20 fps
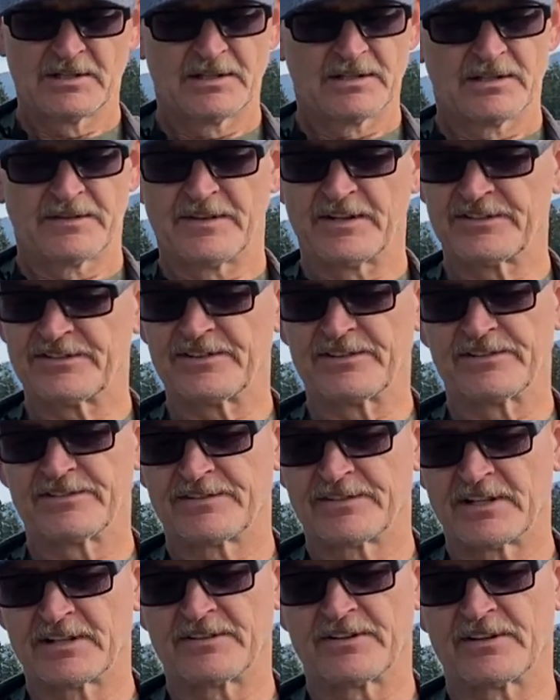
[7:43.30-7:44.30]

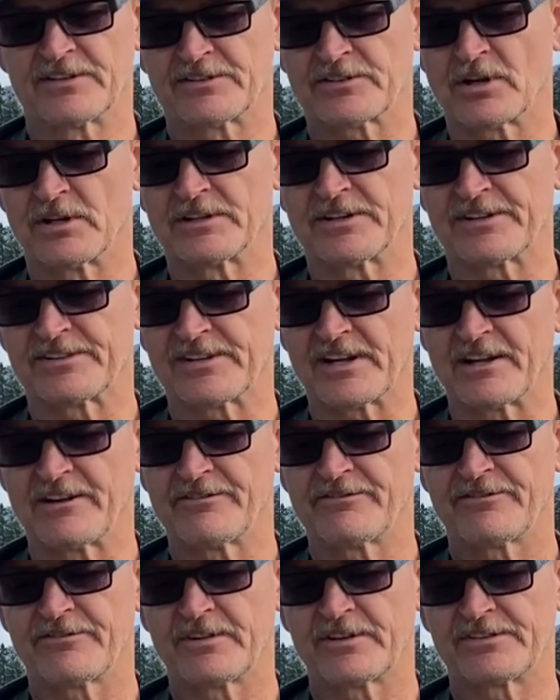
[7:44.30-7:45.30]
it's called a
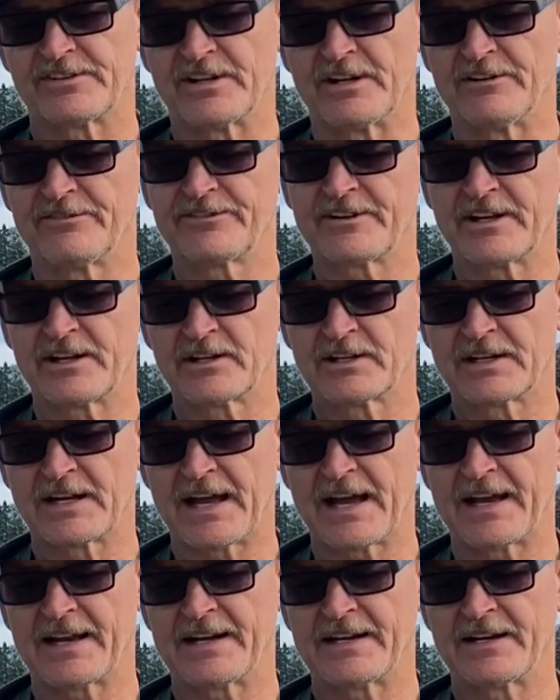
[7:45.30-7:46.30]

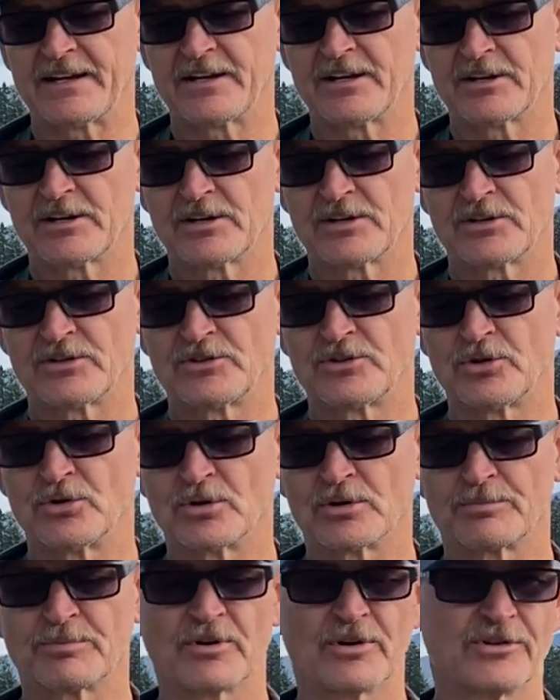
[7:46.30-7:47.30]
self-guided tour
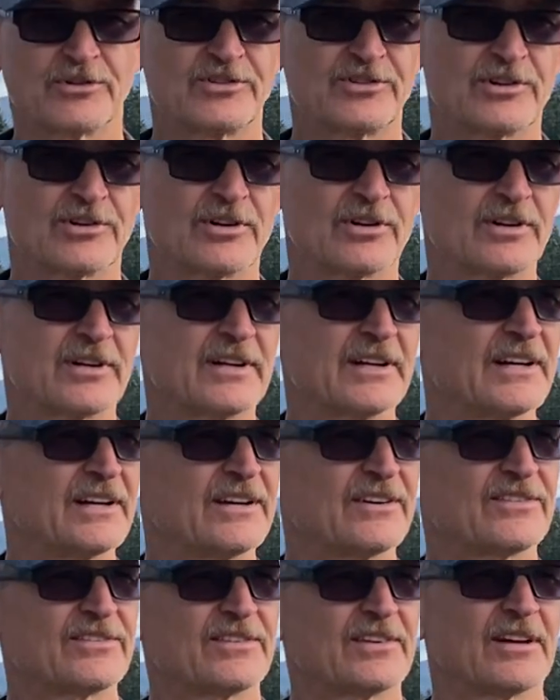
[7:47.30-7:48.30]
brochure, and
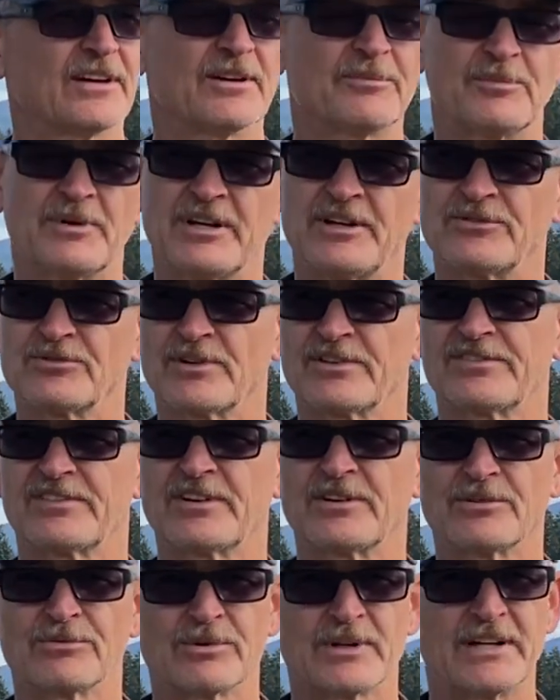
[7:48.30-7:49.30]
it's interesting
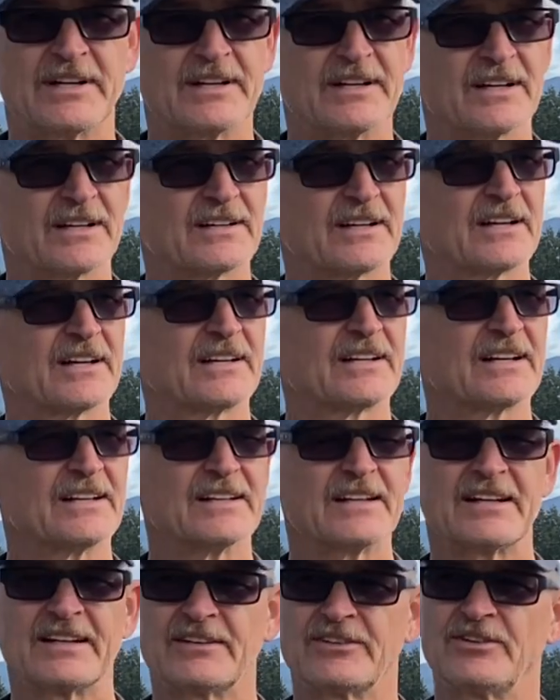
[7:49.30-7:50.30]
to read. And I can
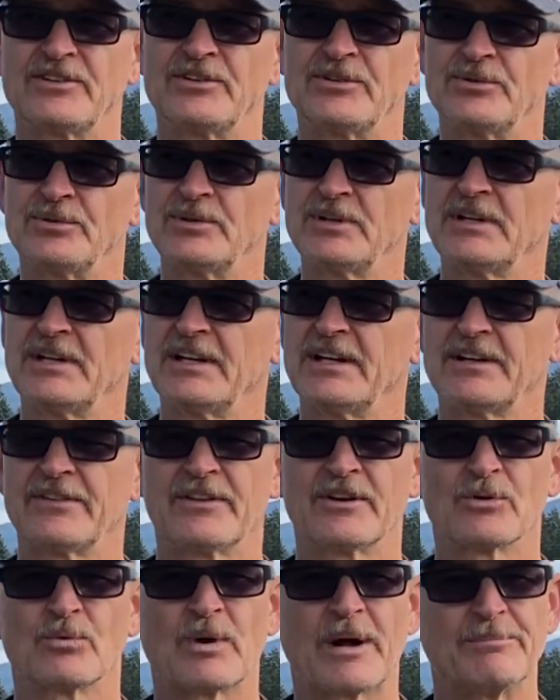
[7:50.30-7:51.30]
link to
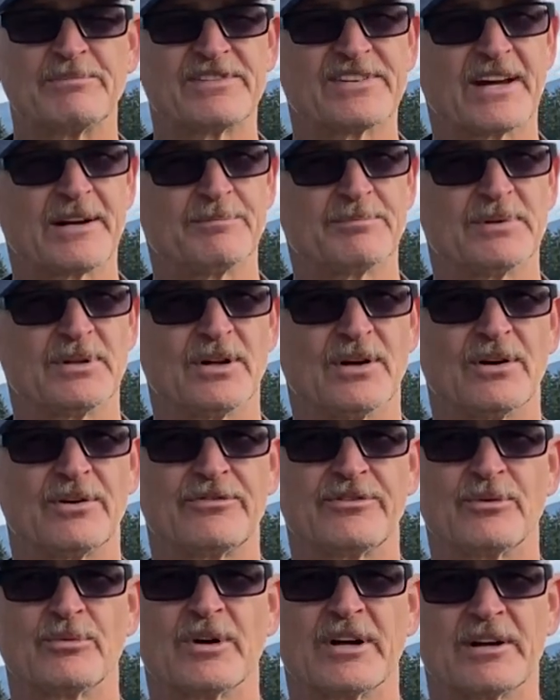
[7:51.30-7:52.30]
their website below if
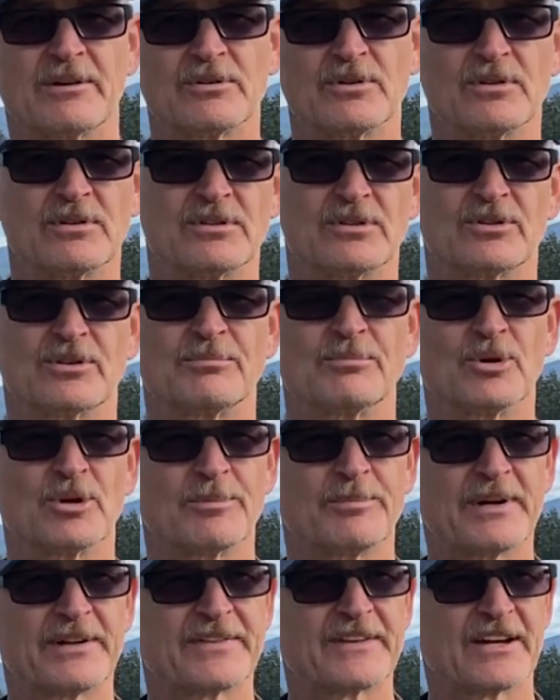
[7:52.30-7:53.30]
you want to learn more
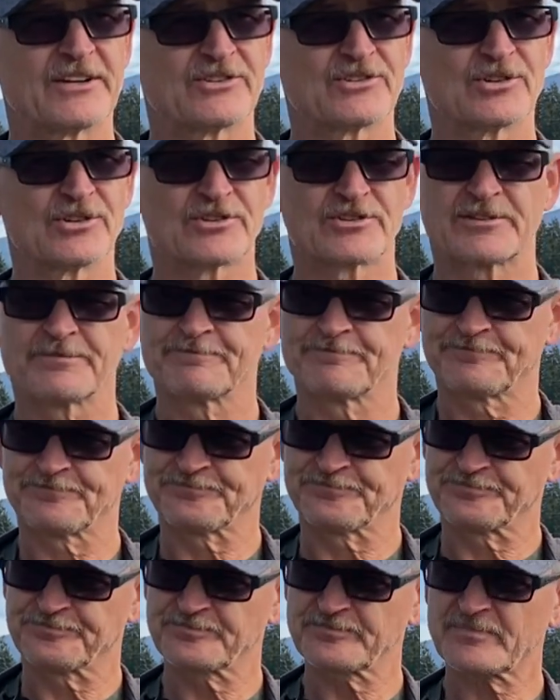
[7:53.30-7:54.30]
about that church.
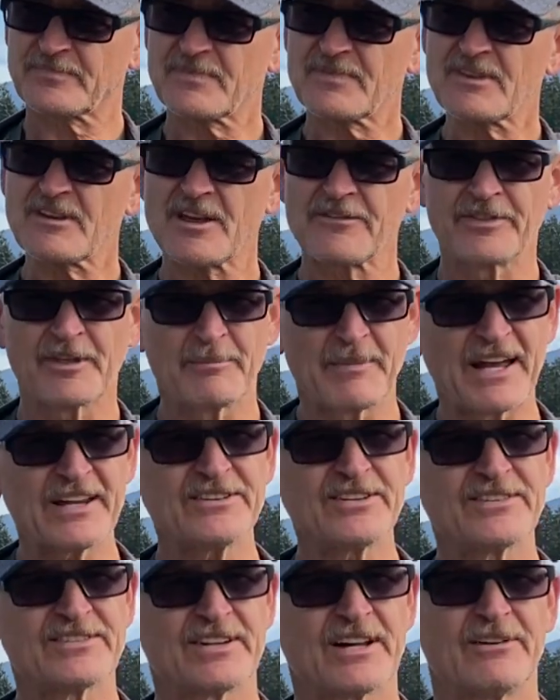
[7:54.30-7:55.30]
The Mass
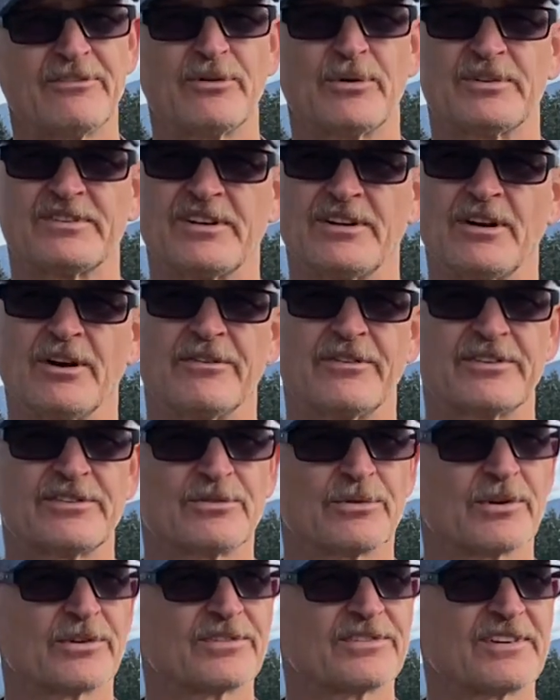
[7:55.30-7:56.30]
itself was a Novus
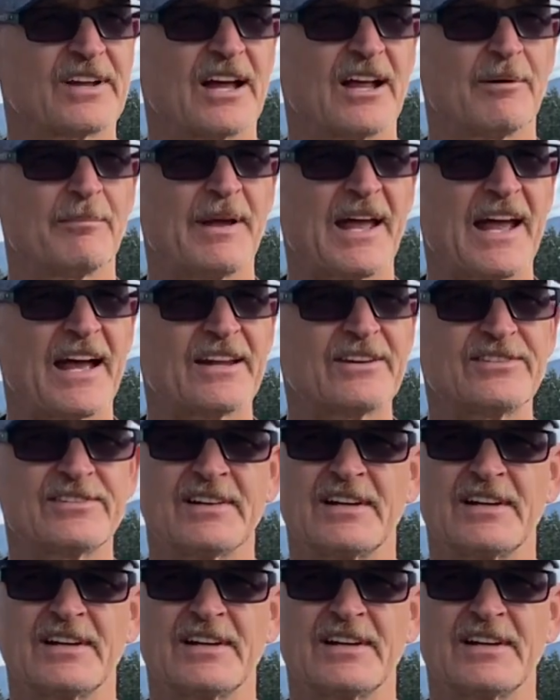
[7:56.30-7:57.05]
Ordo style Mass.